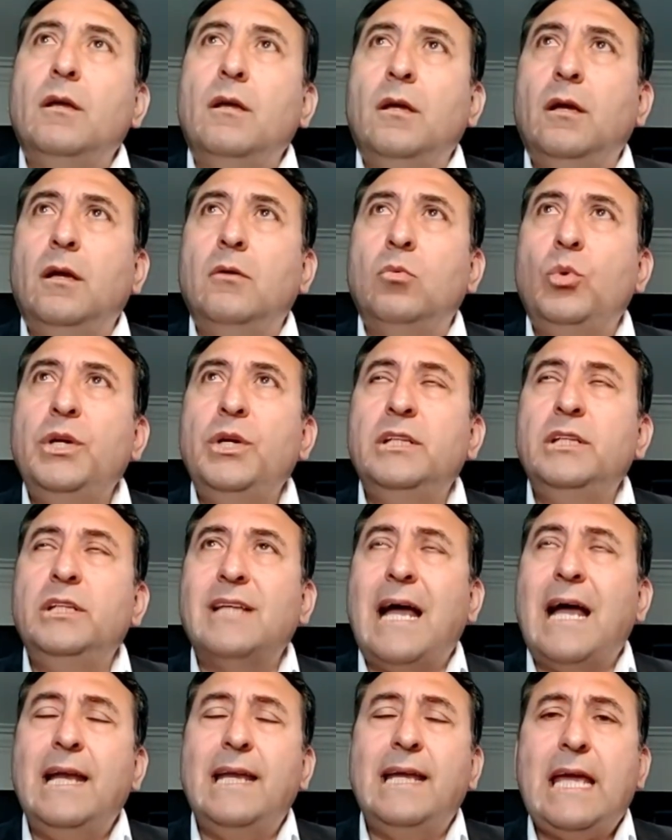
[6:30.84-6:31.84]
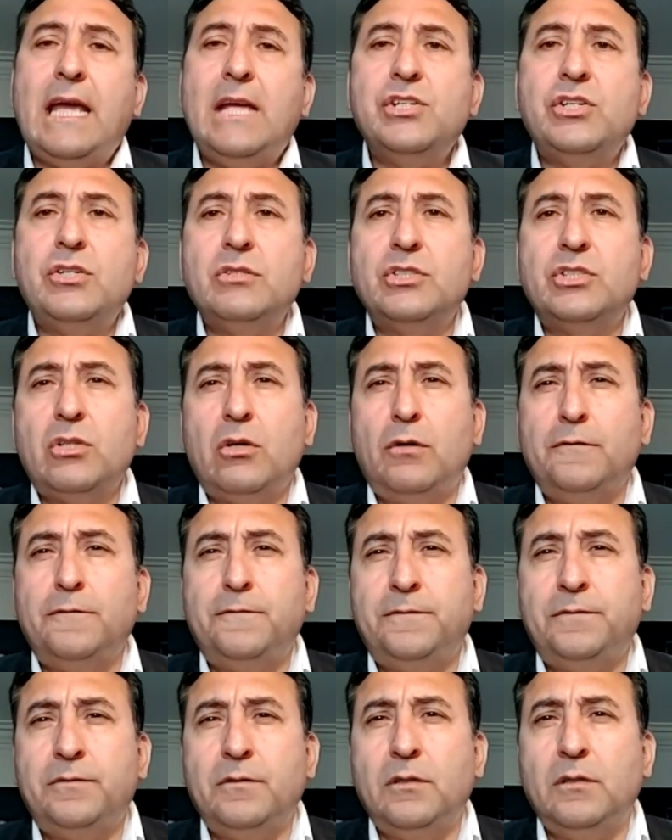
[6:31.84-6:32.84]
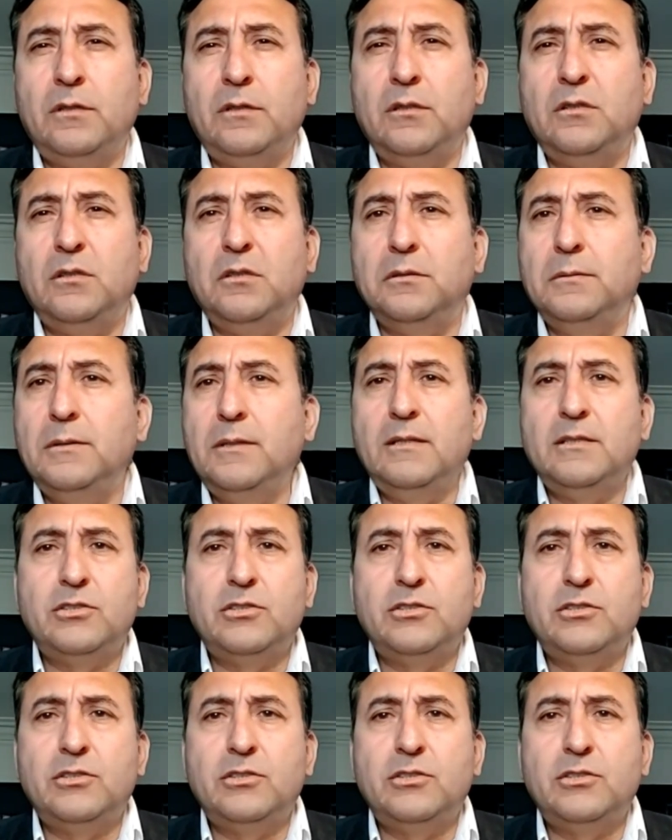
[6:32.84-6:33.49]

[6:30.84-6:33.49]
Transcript: with allegations of